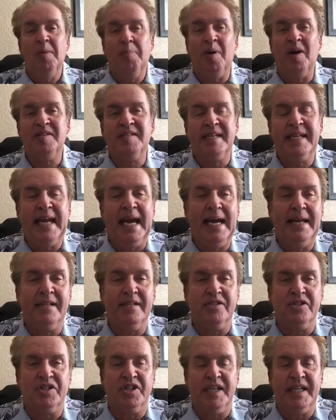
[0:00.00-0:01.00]
Boston
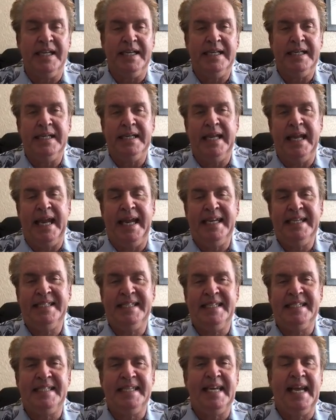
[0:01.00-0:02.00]
College in
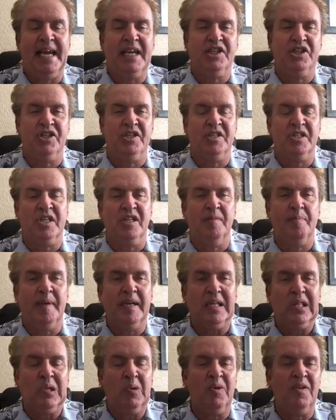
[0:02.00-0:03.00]
ACC action is going to
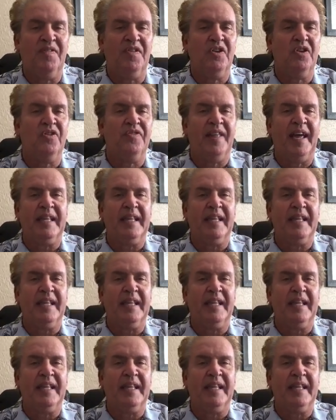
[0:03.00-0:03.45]
be at Louisville.